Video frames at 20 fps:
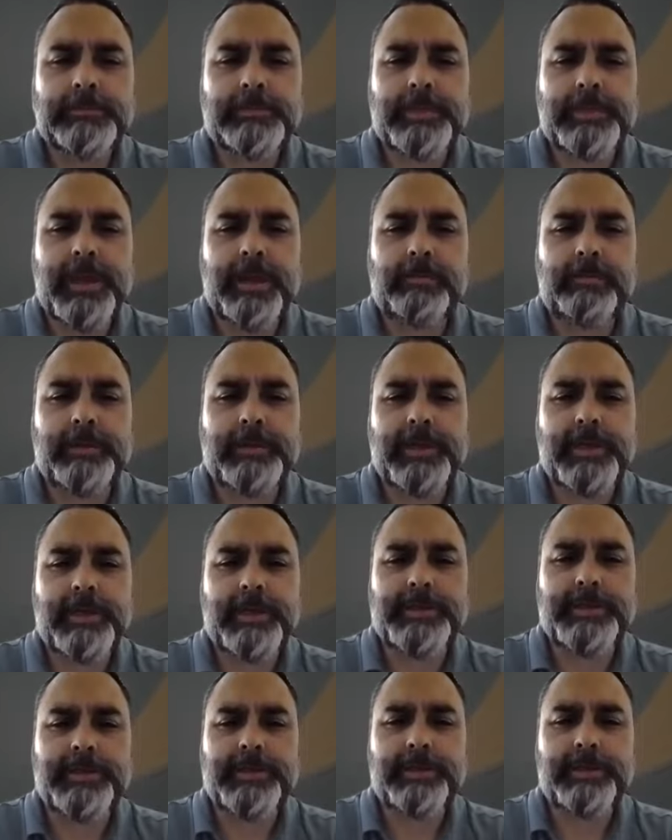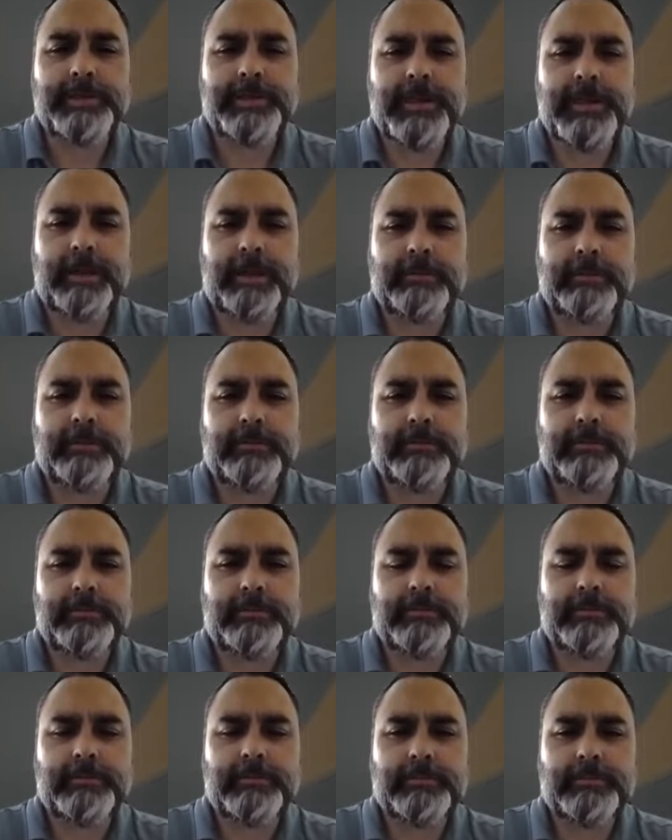net retention. Is that
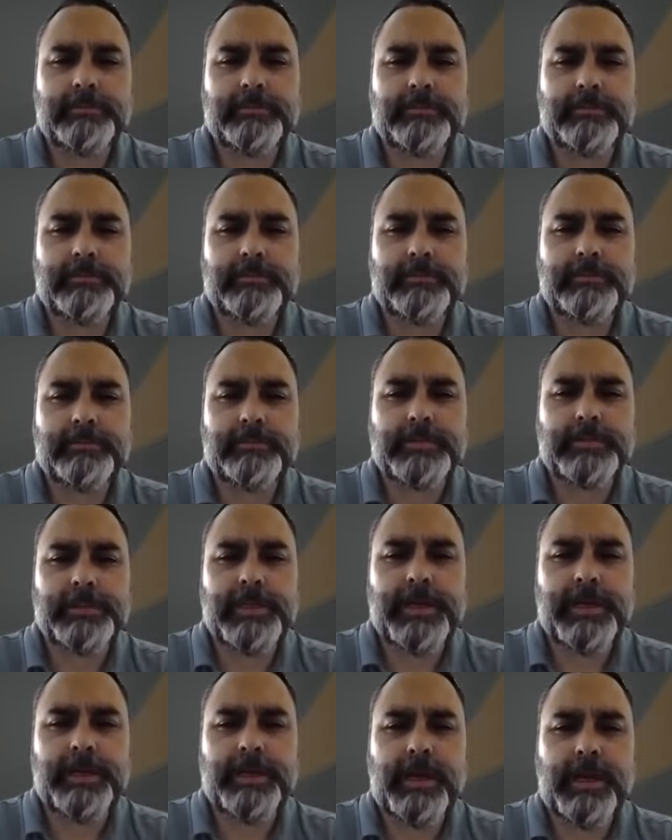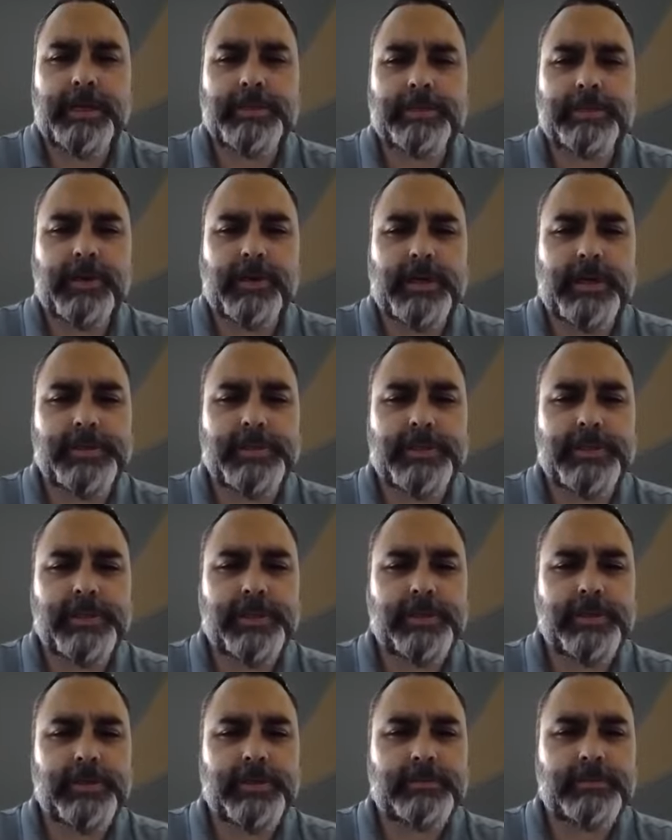not surprising
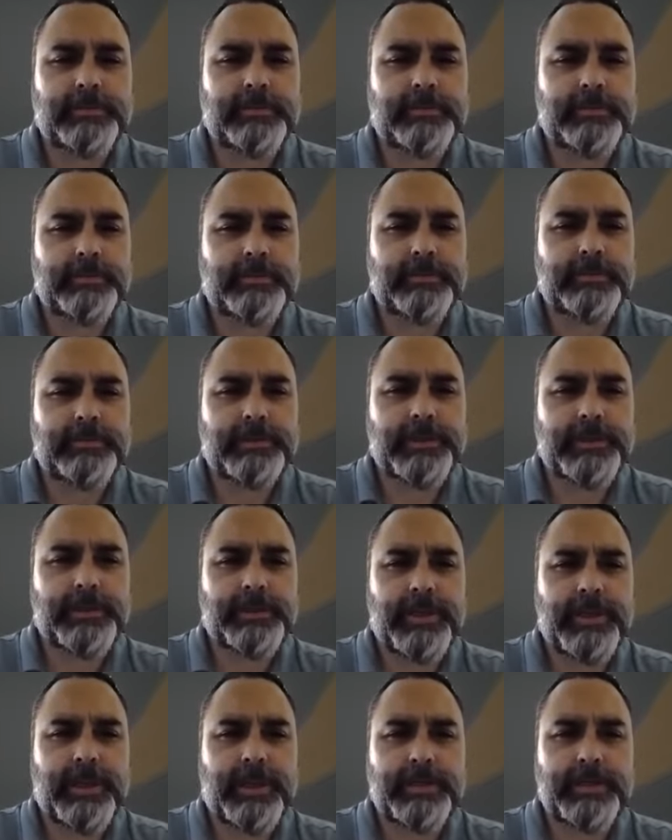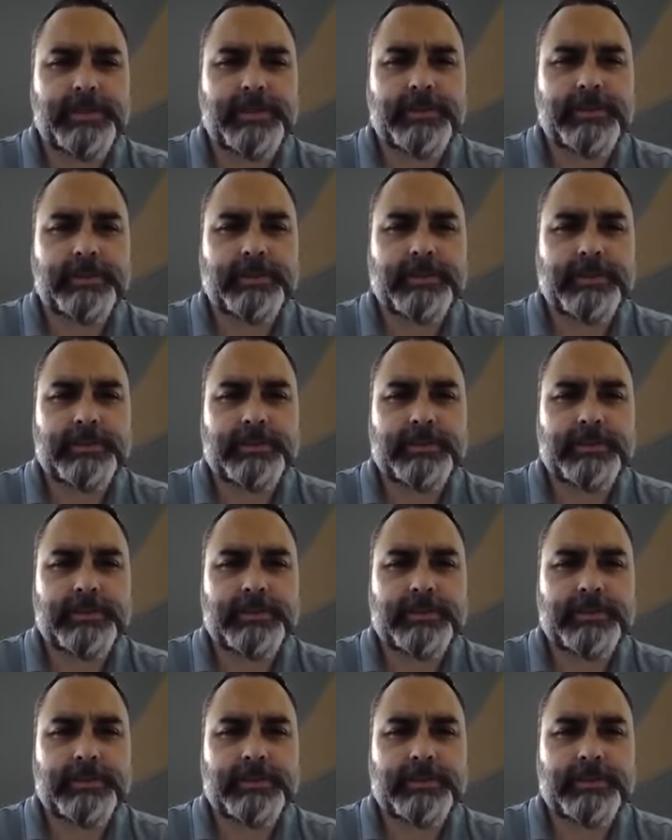either to you guys?